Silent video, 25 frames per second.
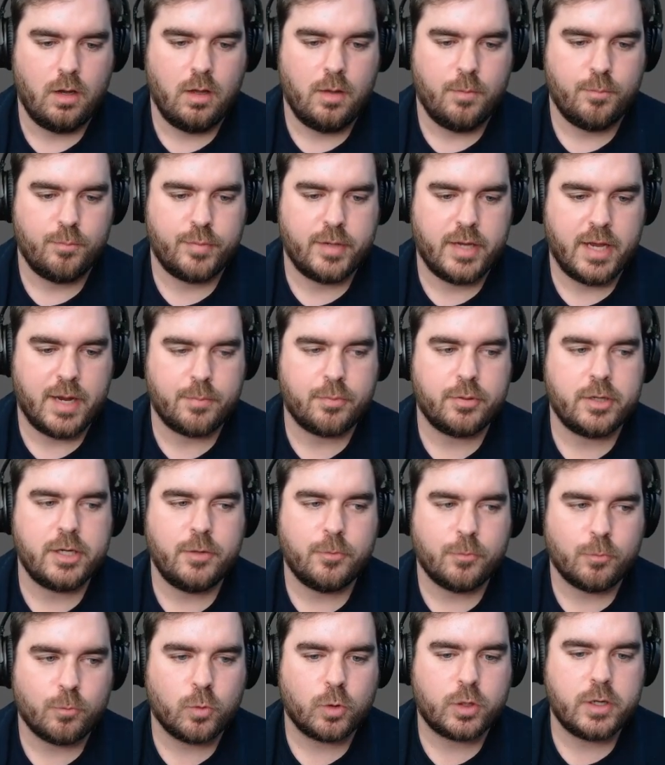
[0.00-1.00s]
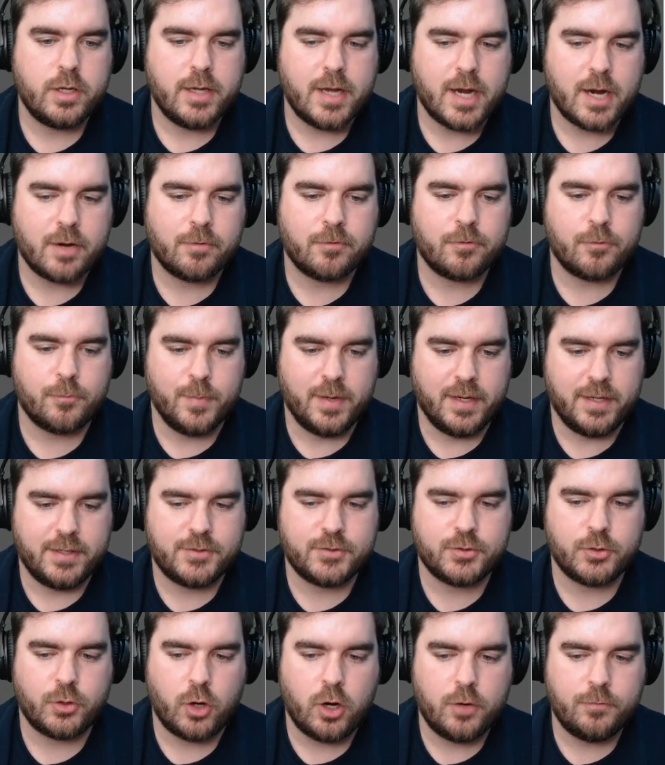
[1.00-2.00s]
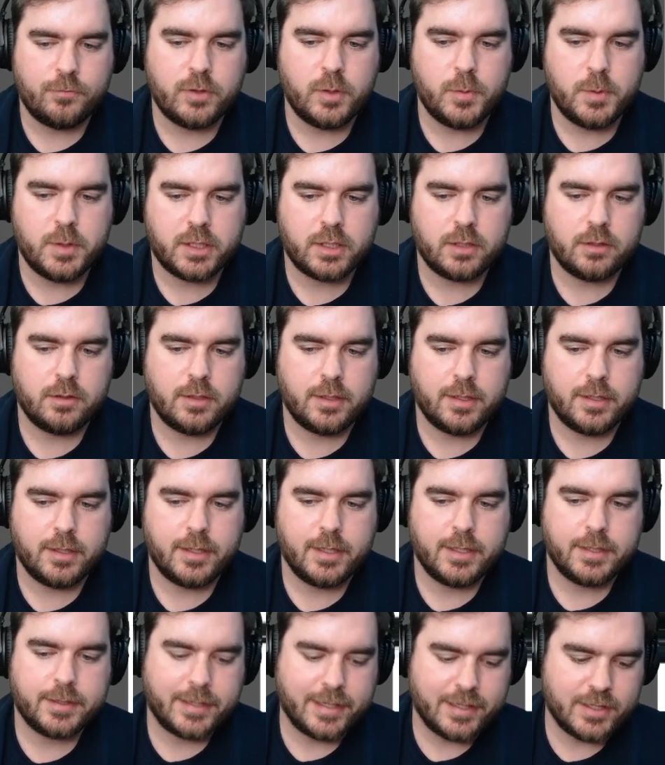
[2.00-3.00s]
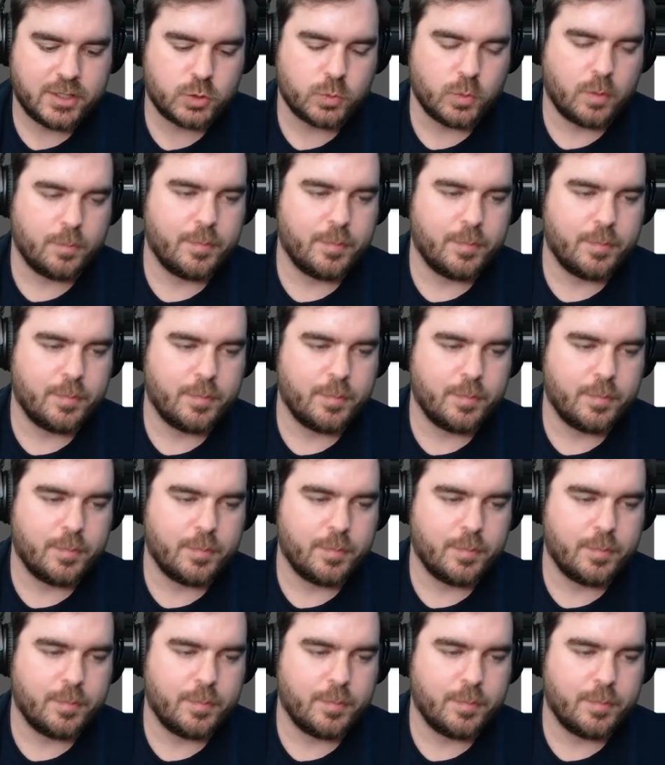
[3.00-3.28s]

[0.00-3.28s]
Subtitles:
But yeah, pretty rookie error for me, so hopefully we can get this one